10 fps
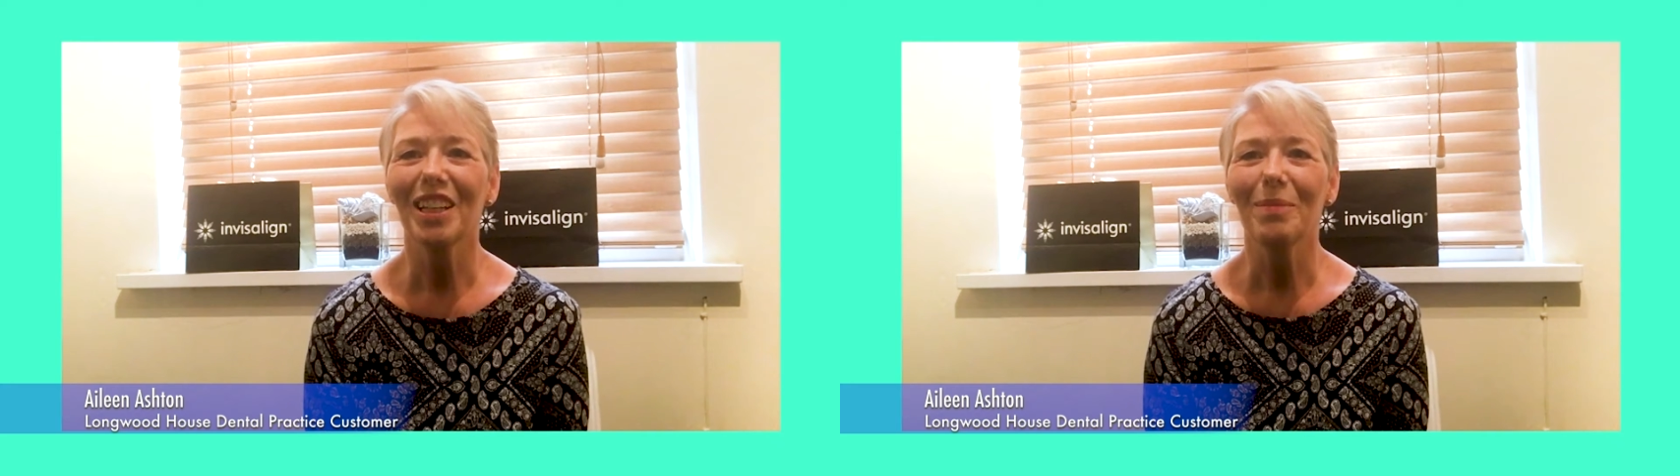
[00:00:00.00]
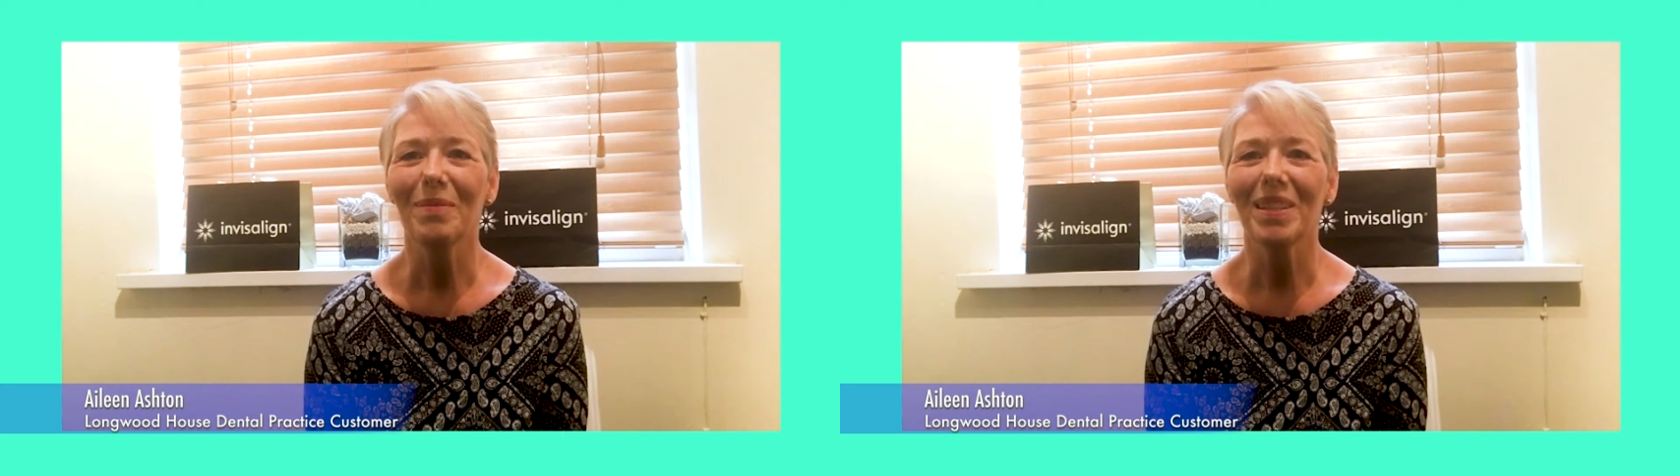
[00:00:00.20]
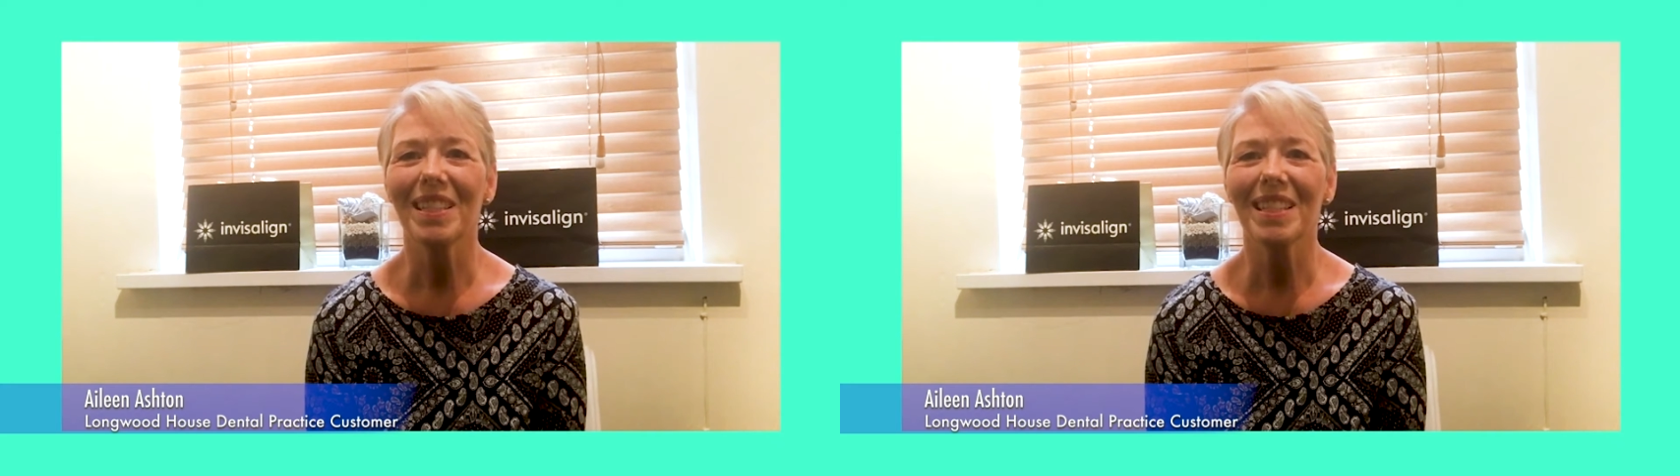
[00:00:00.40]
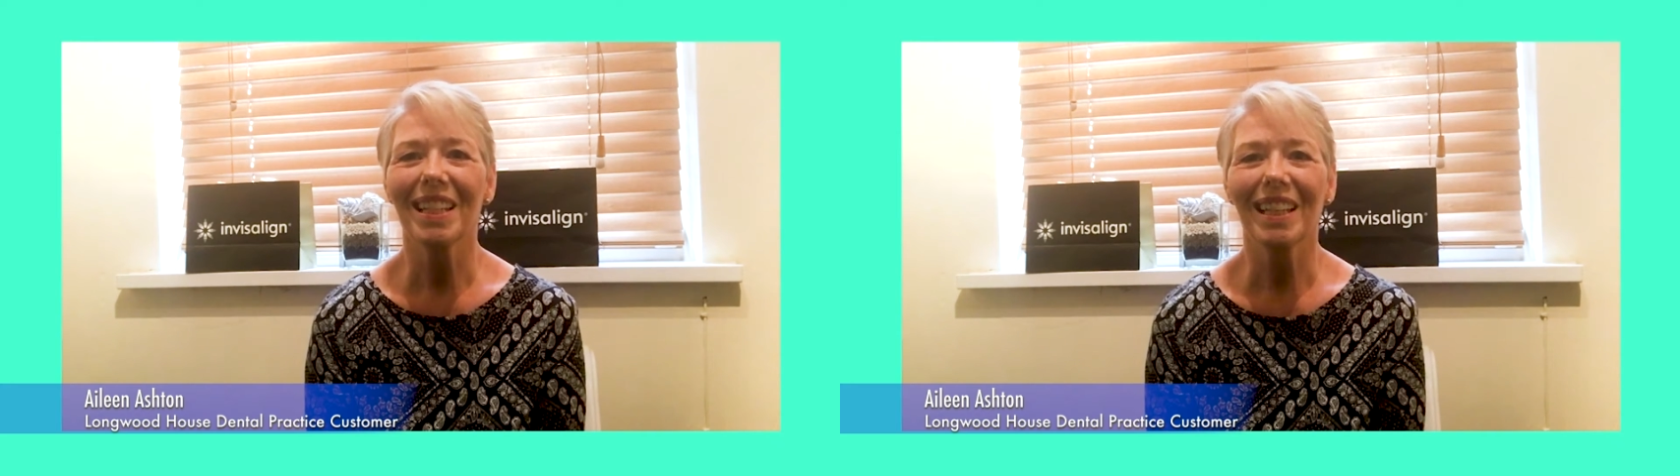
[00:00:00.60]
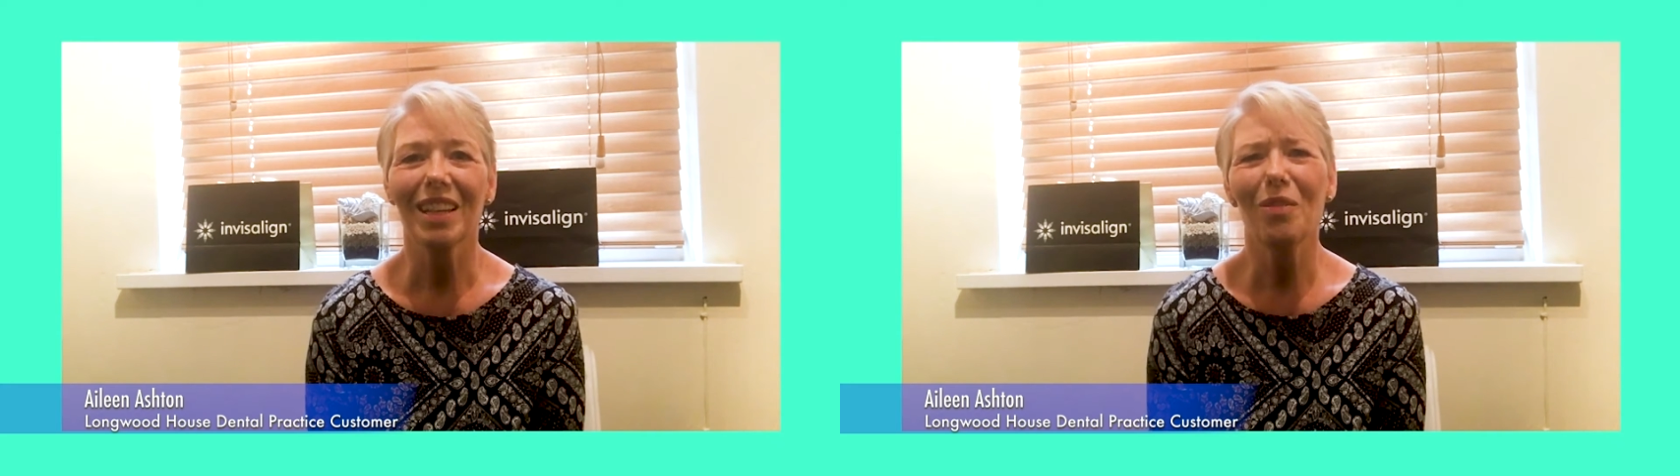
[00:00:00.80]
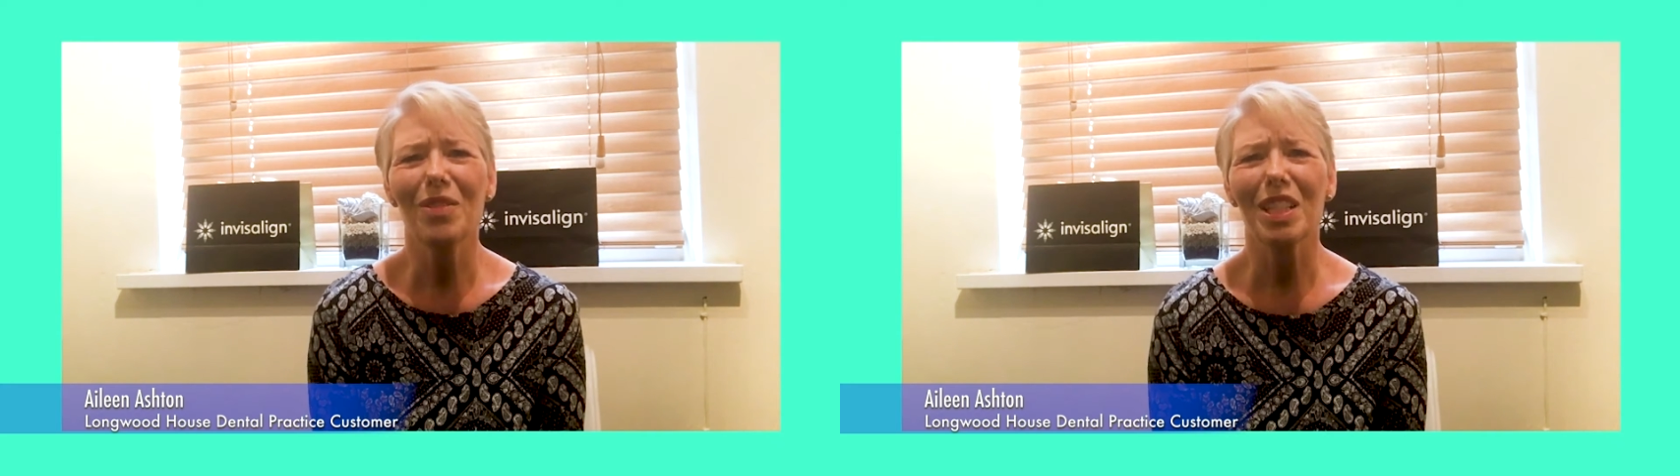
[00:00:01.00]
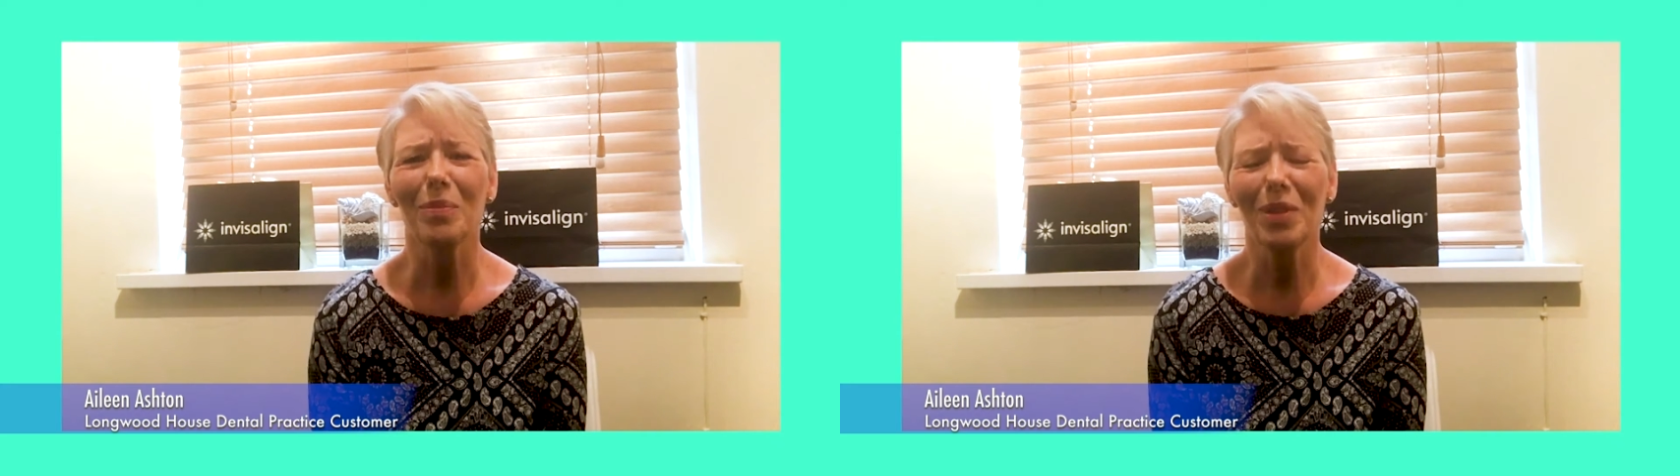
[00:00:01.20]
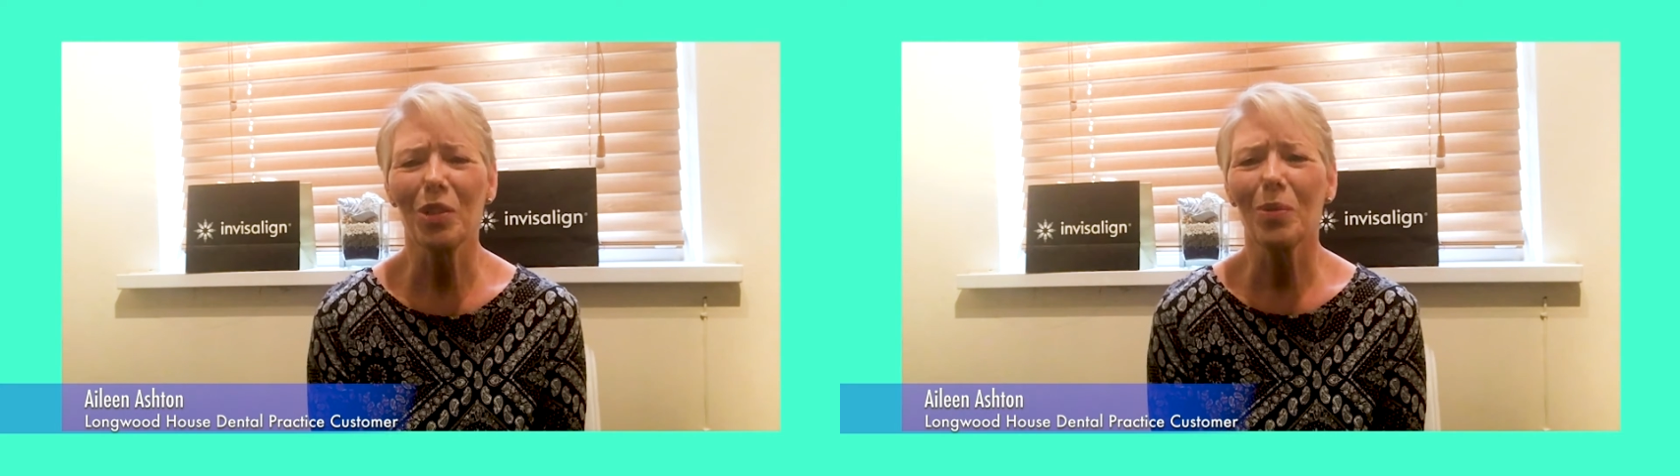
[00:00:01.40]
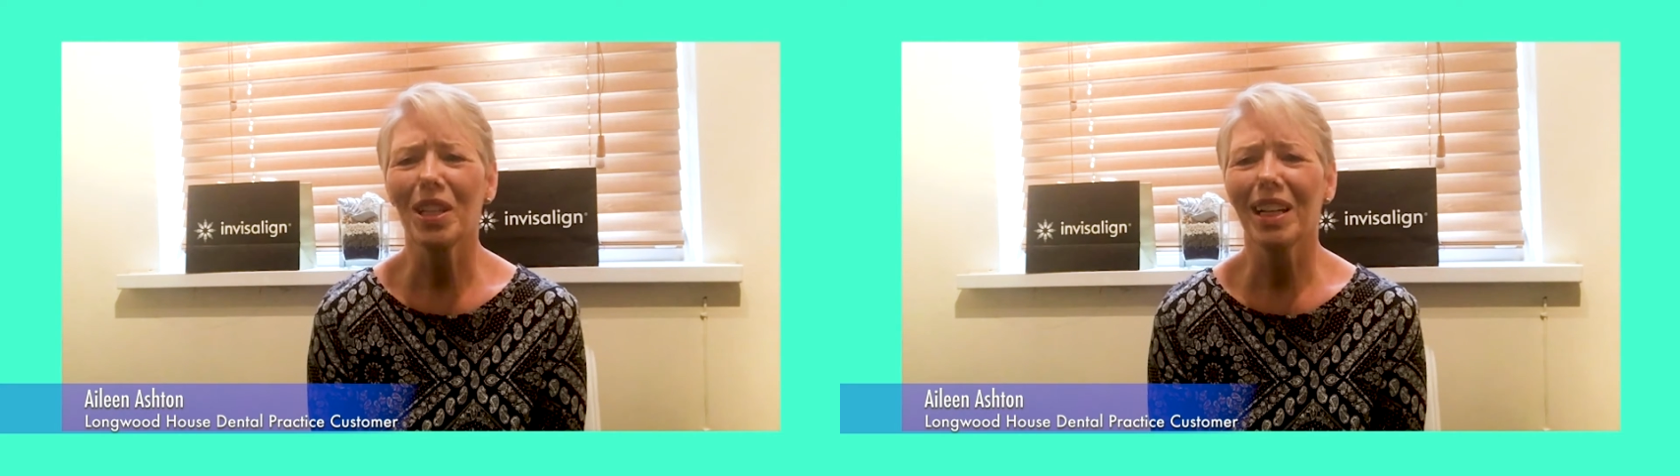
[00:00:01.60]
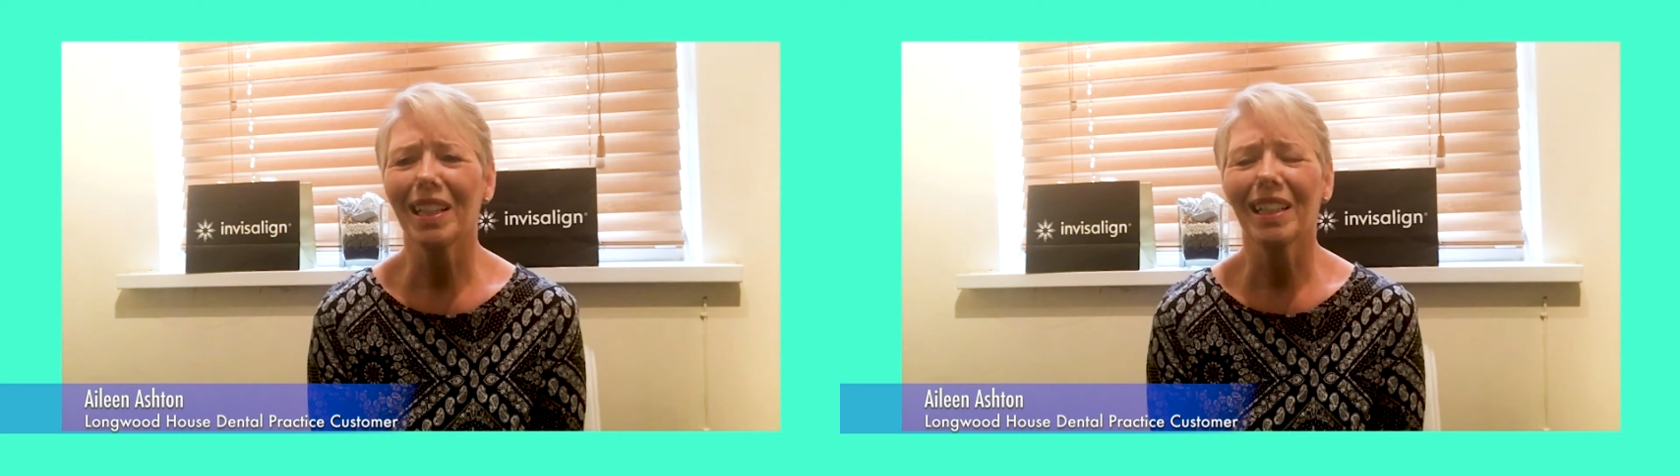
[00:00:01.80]
As I say, obviously when you were
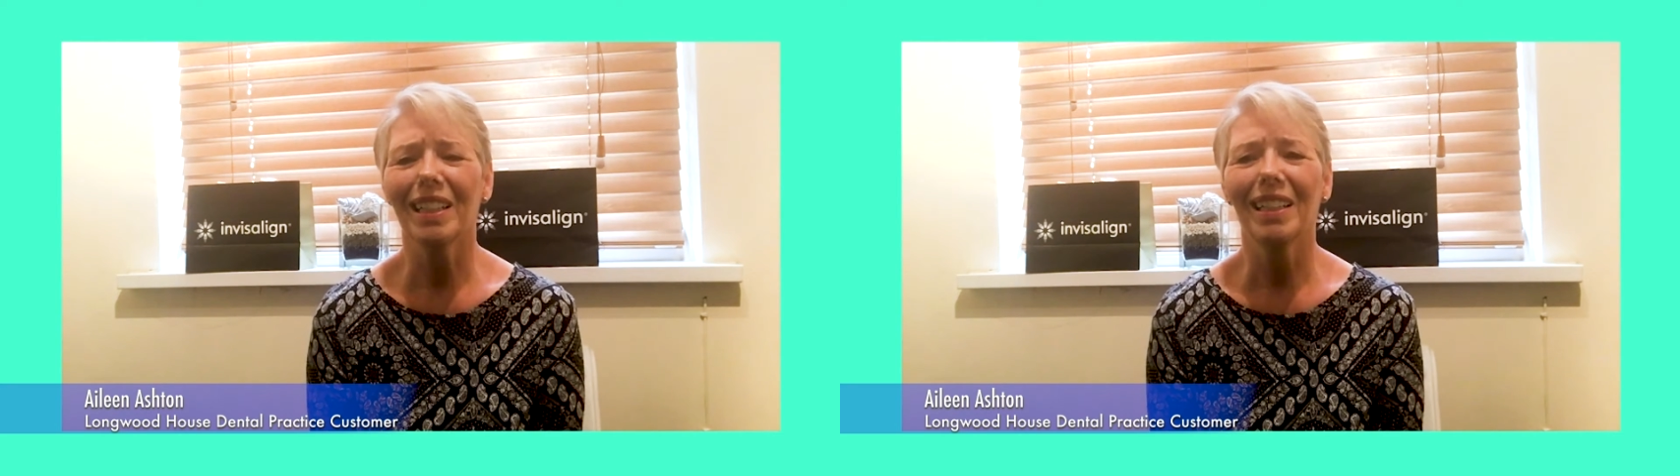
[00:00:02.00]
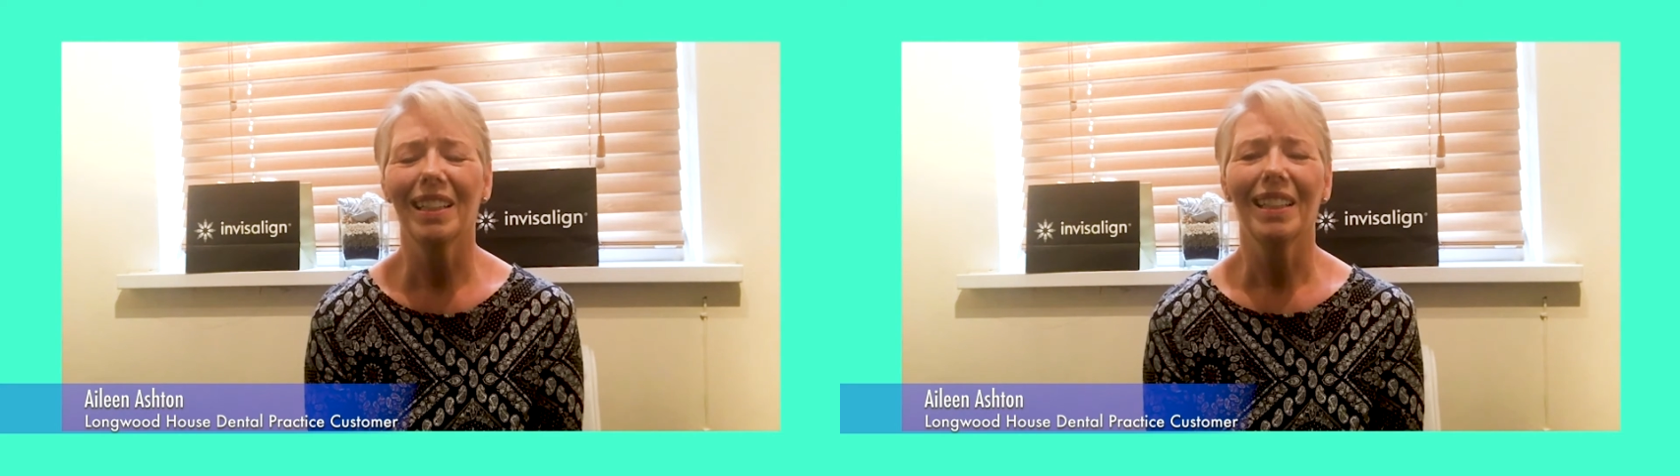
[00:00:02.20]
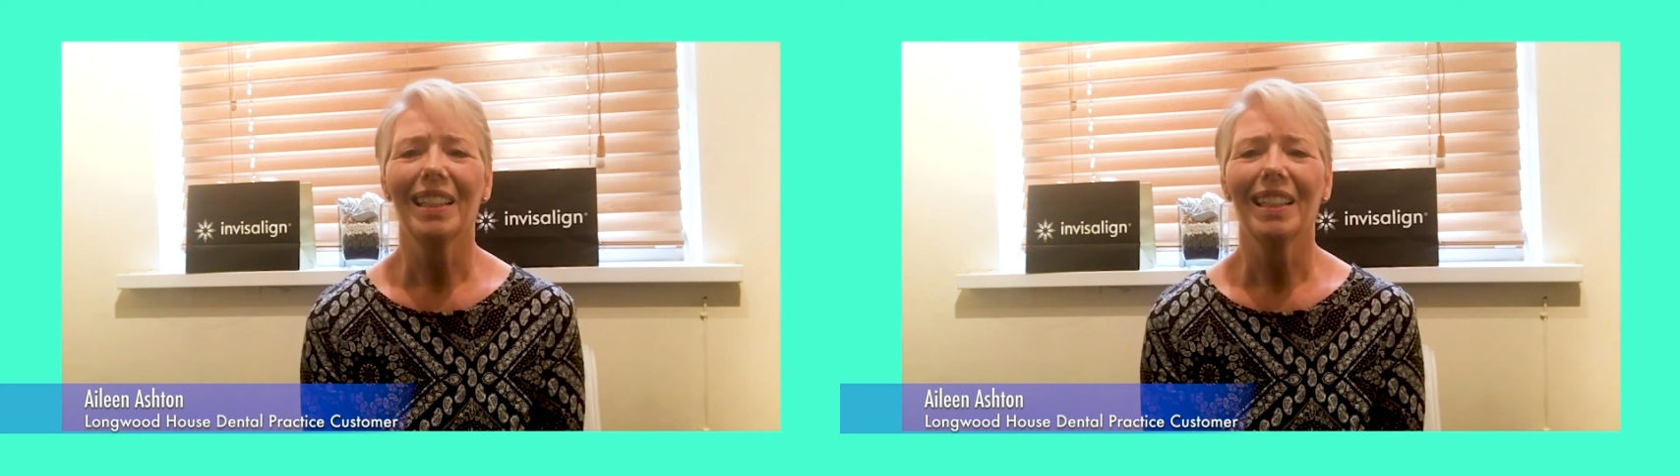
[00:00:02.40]
younger,